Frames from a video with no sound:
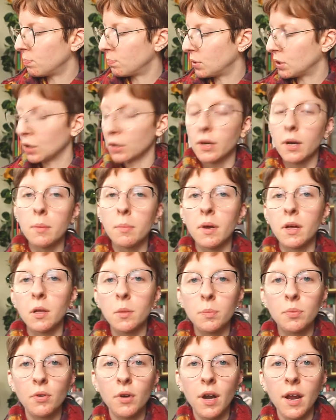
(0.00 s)
Pura
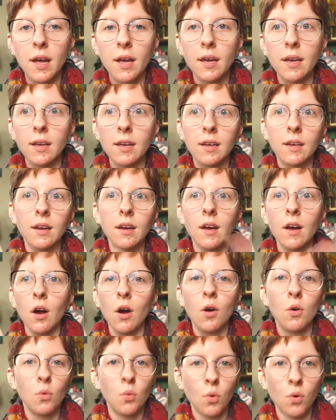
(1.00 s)
Belpré
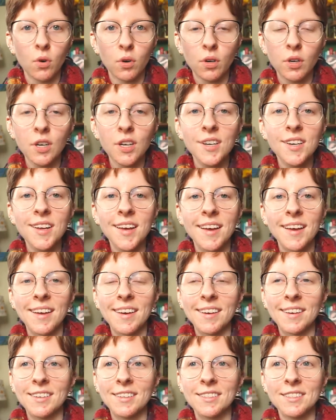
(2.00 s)
Award,
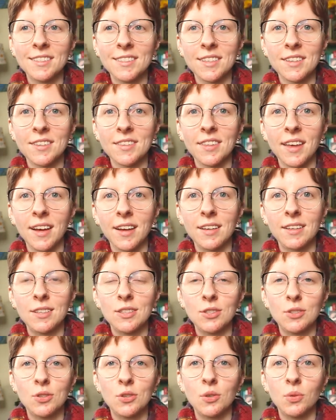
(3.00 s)
and that
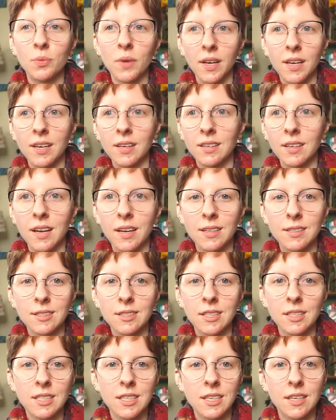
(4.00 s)
is to recognize
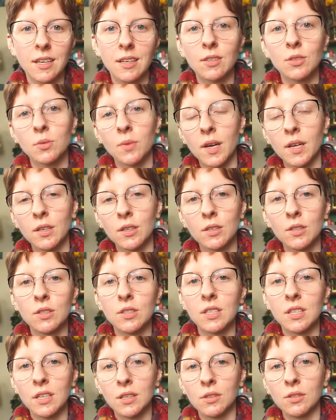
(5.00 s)
Latinx writers
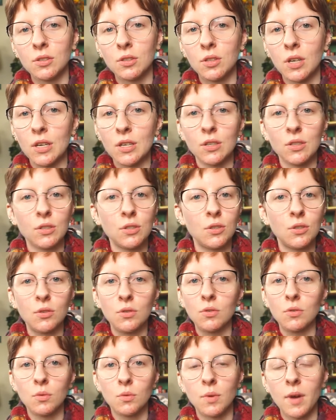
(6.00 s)
and illustrators
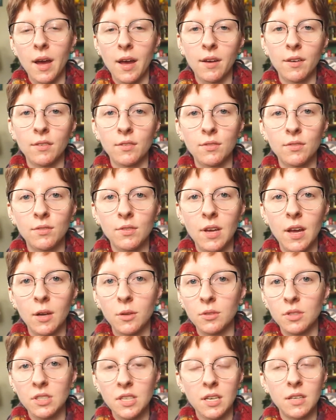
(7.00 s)
who have
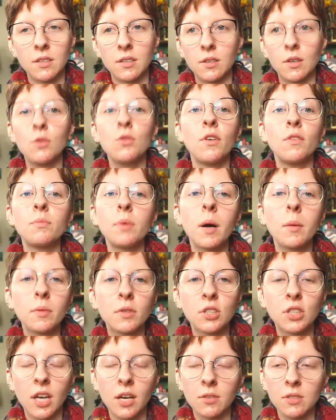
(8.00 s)
outstanding who have
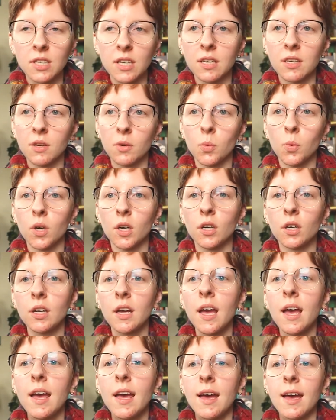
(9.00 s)
published outstanding work.
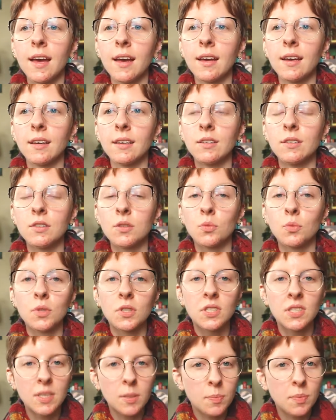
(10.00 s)
And
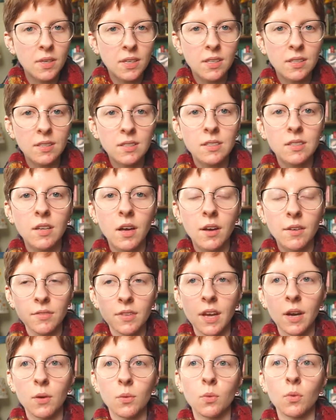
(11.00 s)
recipients of
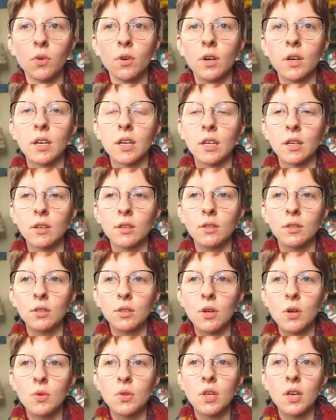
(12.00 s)
that award
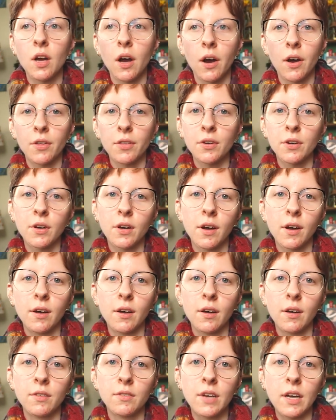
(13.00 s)
include the author
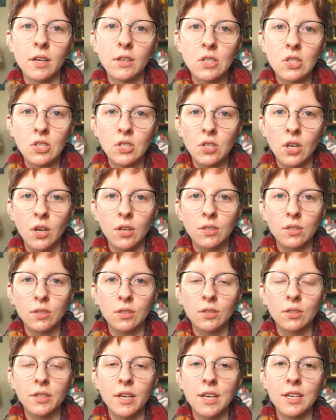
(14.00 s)
of
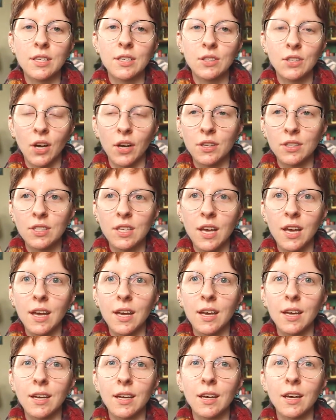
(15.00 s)
Aristotle and
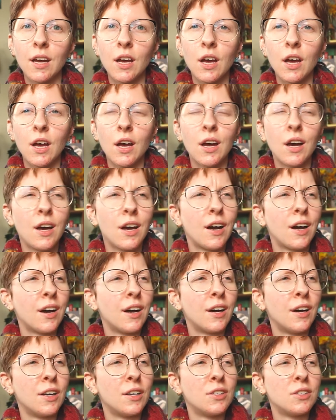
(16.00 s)
Dante,
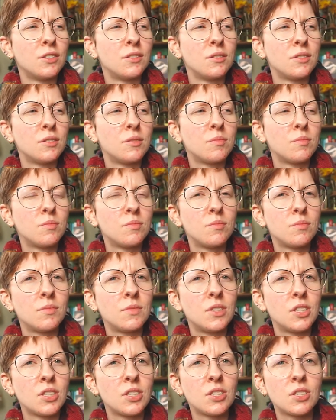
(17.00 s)
uh,
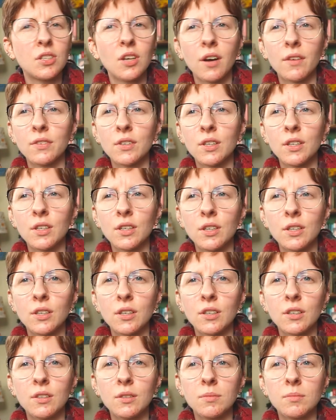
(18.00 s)

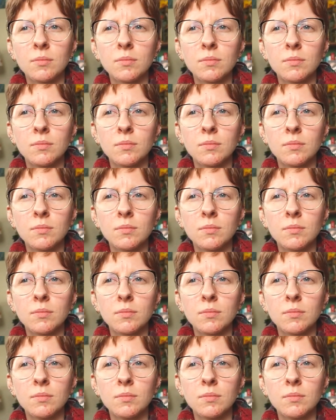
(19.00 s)
Discover